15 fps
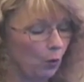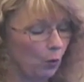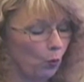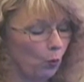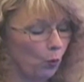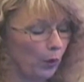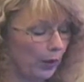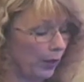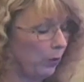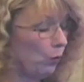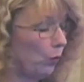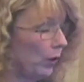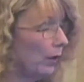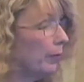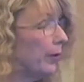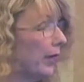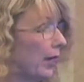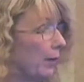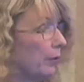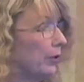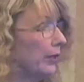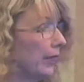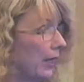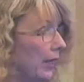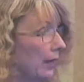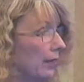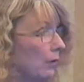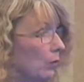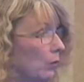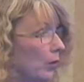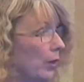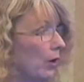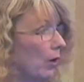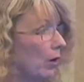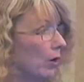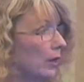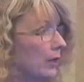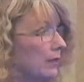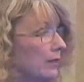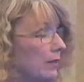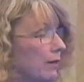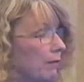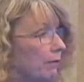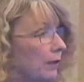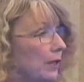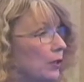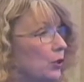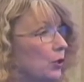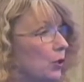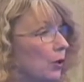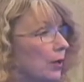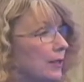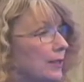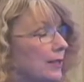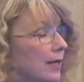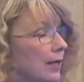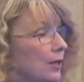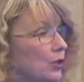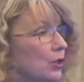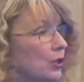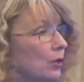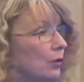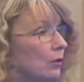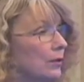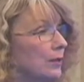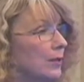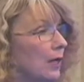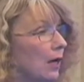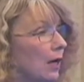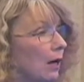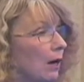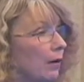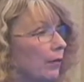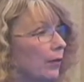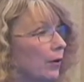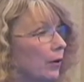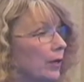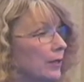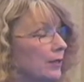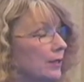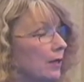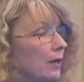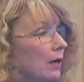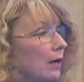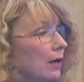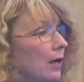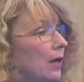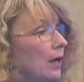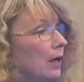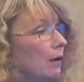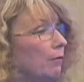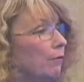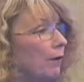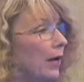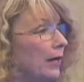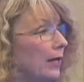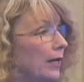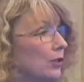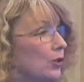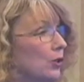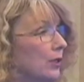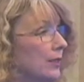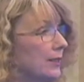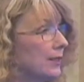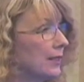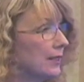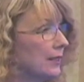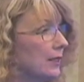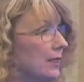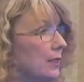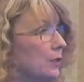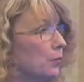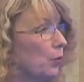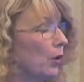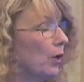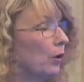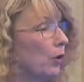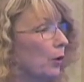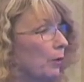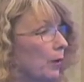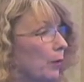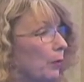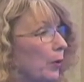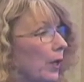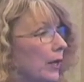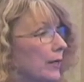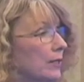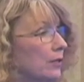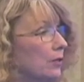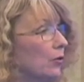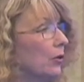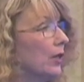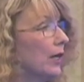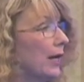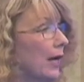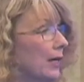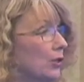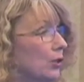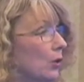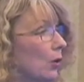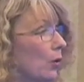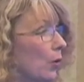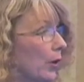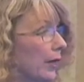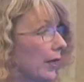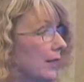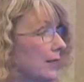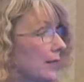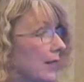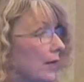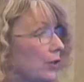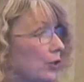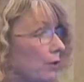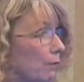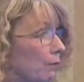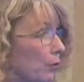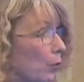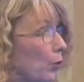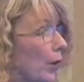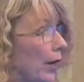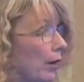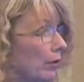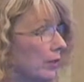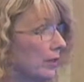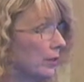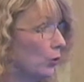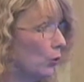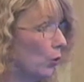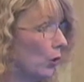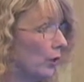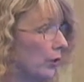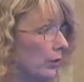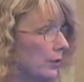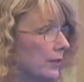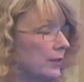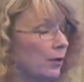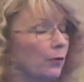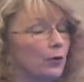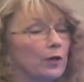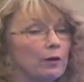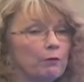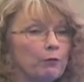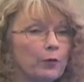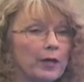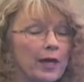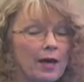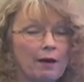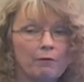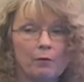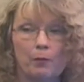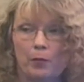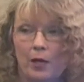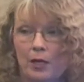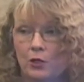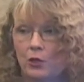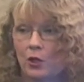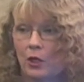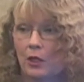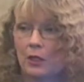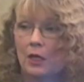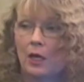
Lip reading: will be able to get it, regardless of insurance issues. There is a financial assistance program in place through the National Organization for Rare Disorders, so that if we have a patient